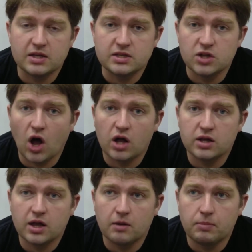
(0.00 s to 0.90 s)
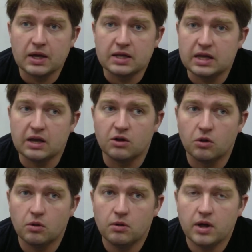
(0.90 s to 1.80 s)
it's not a big deal.
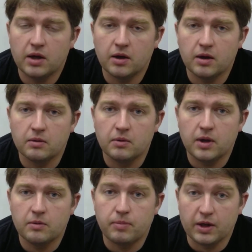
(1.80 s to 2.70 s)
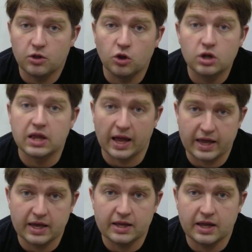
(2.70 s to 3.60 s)
But it looked
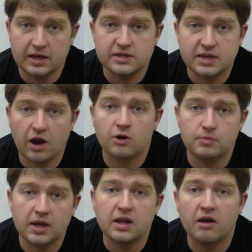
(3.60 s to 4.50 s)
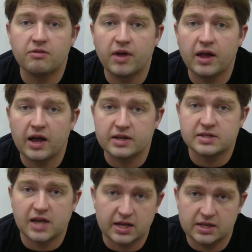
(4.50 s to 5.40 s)
like it, and it scared me enough that I
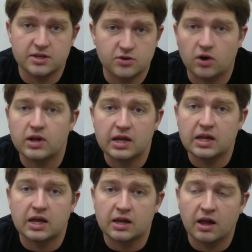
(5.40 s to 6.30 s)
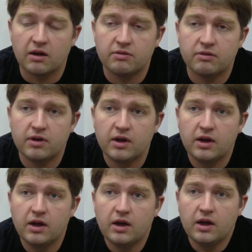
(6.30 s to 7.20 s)
decided to start eating enough.
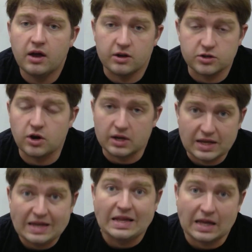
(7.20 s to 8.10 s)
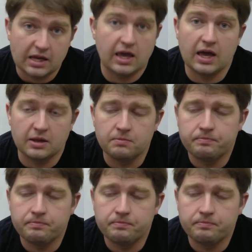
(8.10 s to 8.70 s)
I started eating again.